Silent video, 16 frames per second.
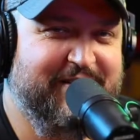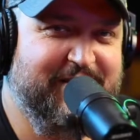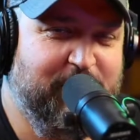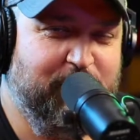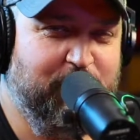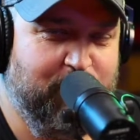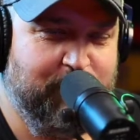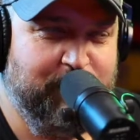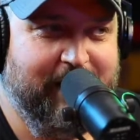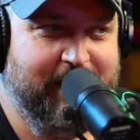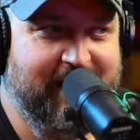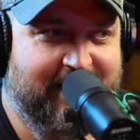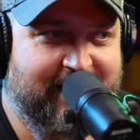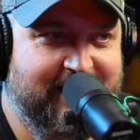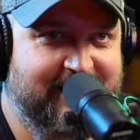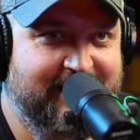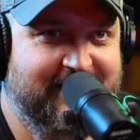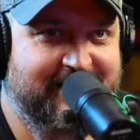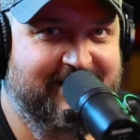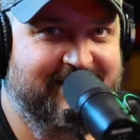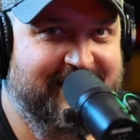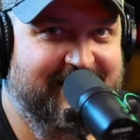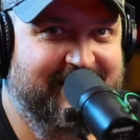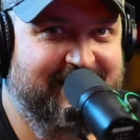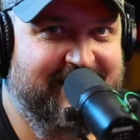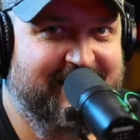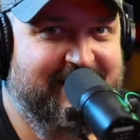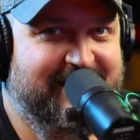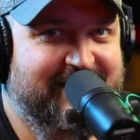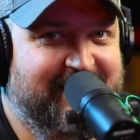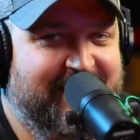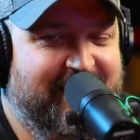We're back.
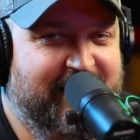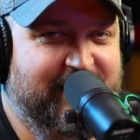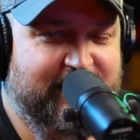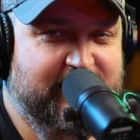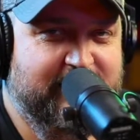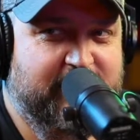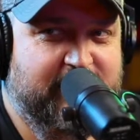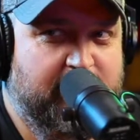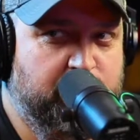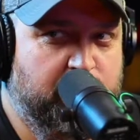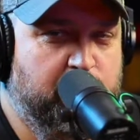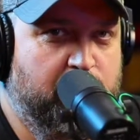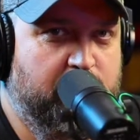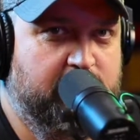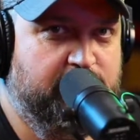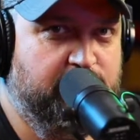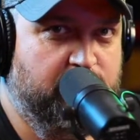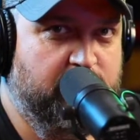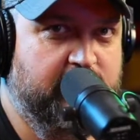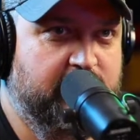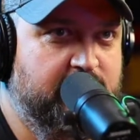And this time we brought a friend.